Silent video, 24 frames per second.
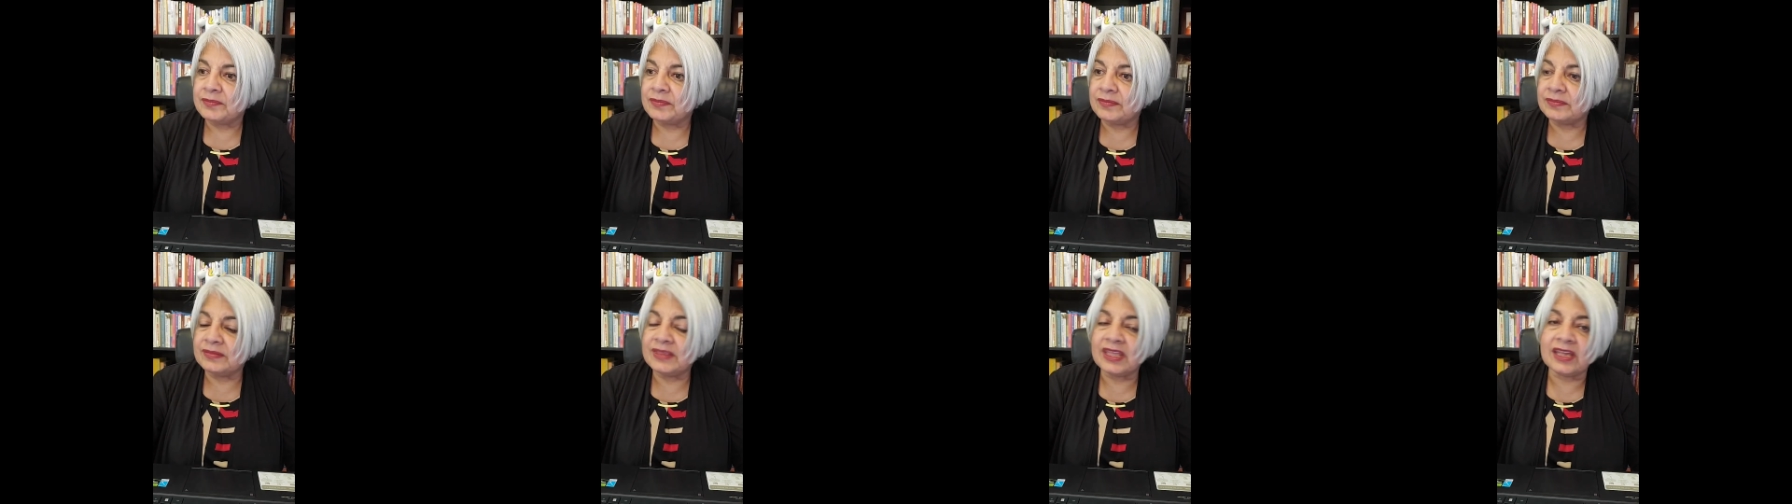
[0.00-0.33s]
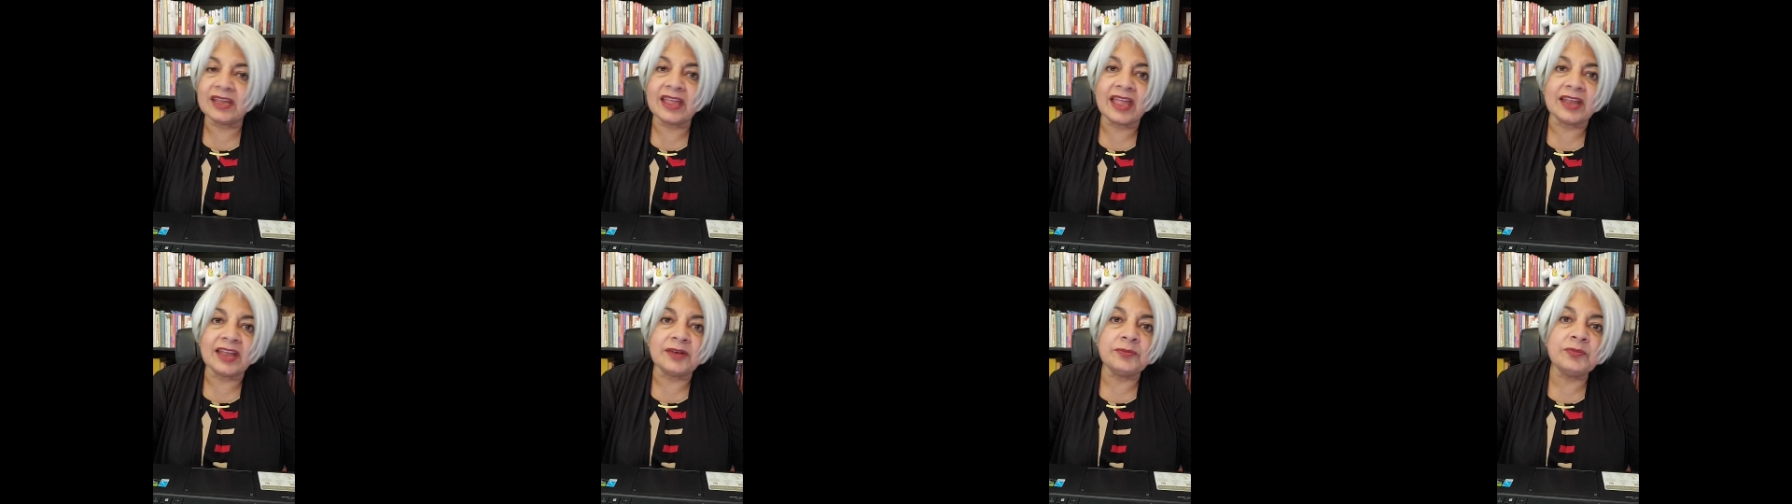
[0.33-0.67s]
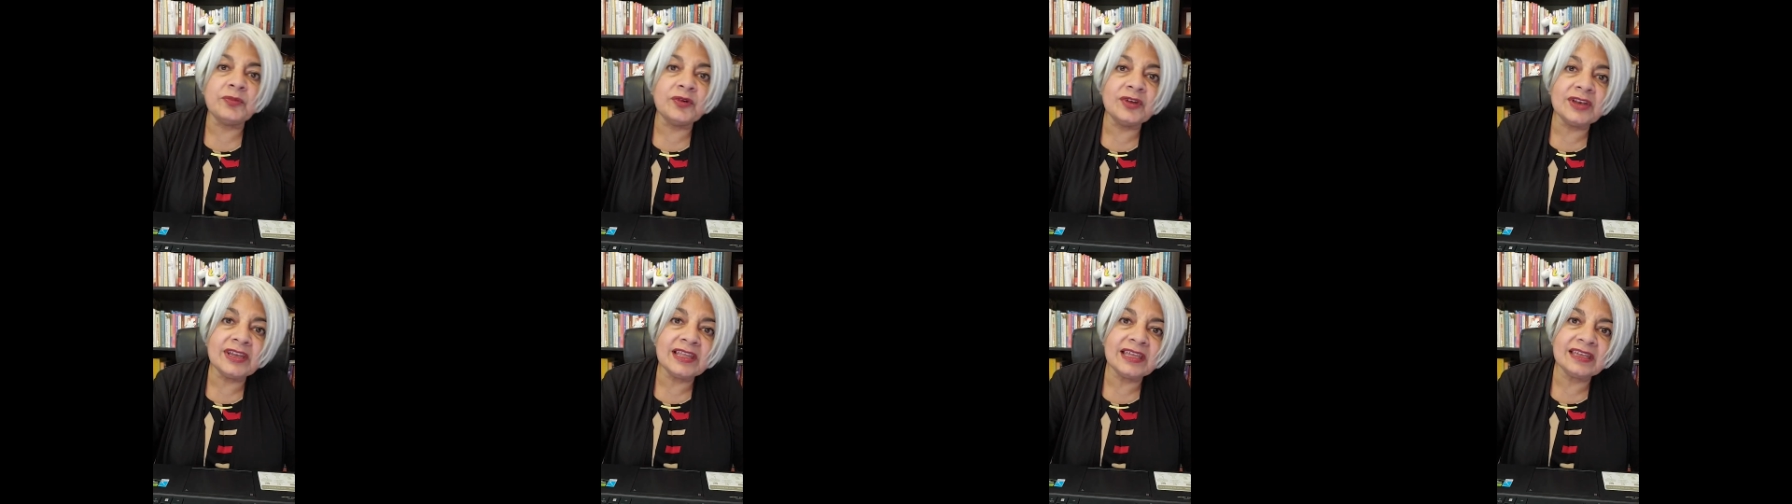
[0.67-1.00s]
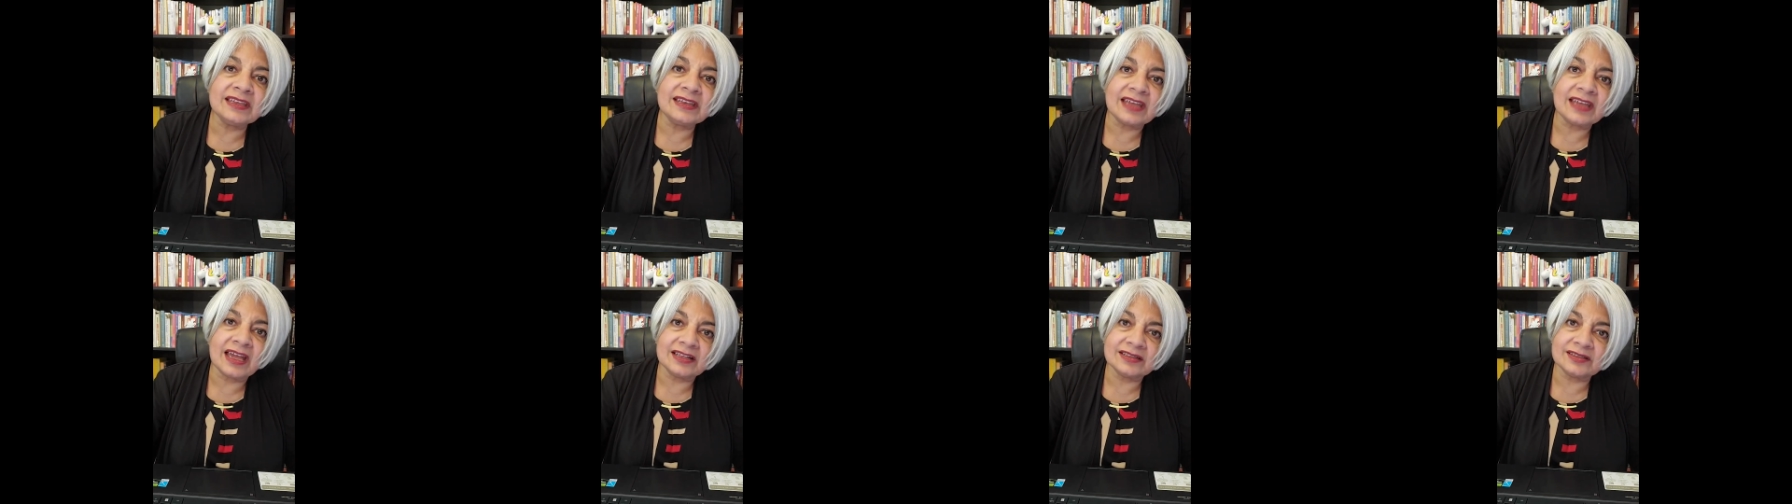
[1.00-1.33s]
they get
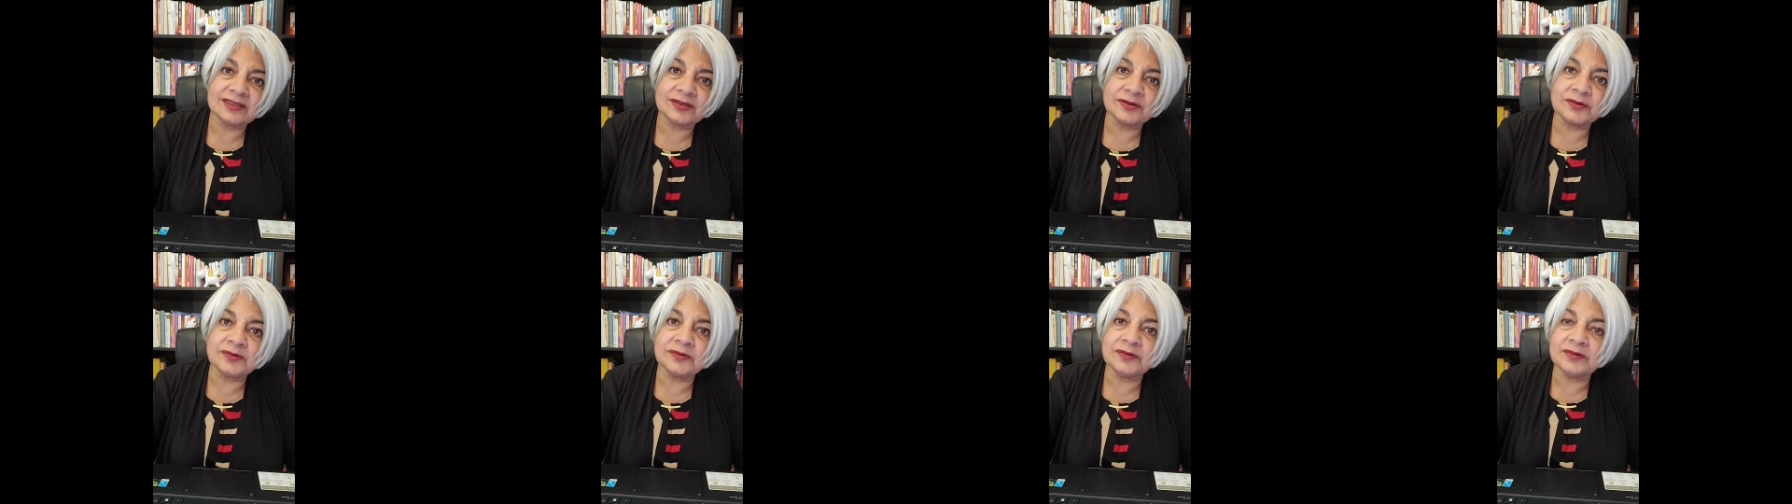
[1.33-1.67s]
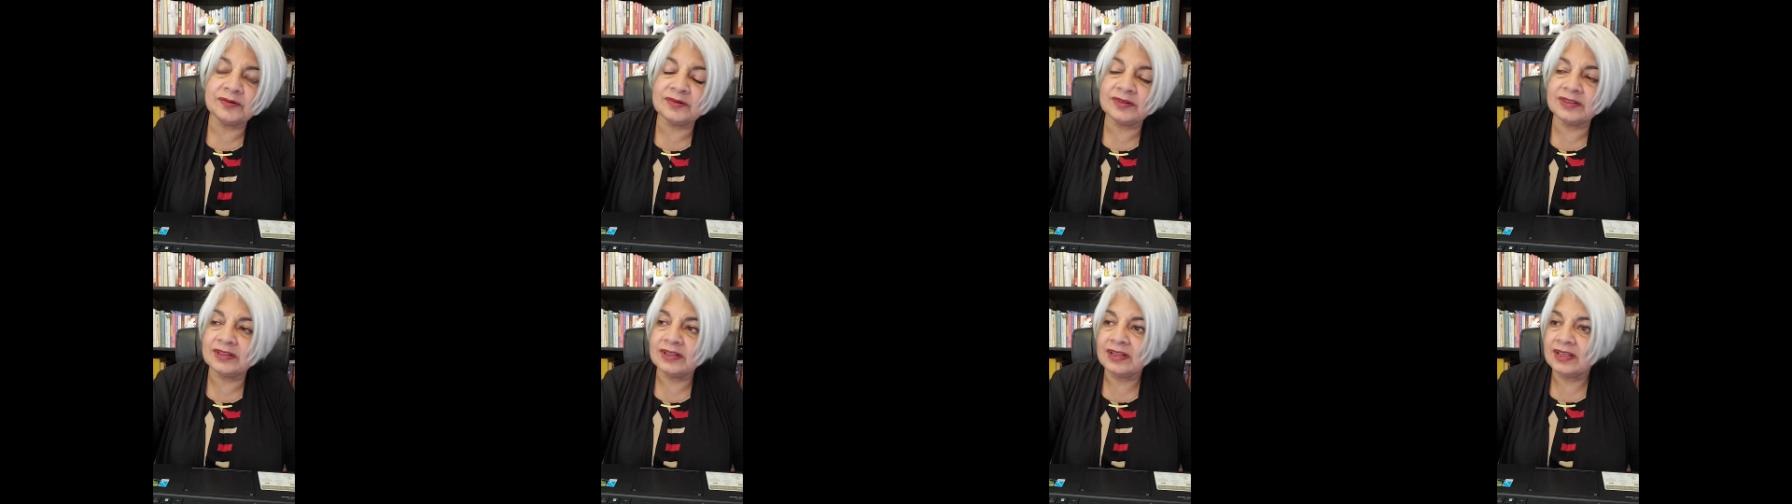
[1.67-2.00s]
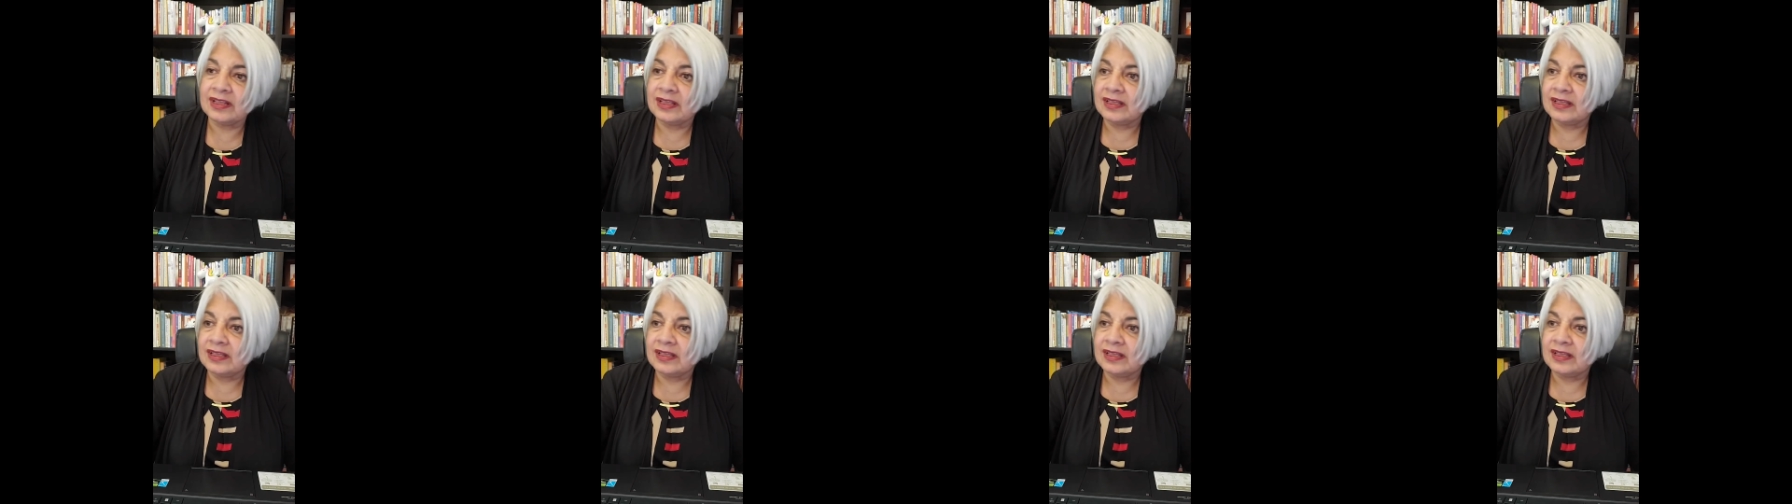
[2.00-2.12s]
bullied at school,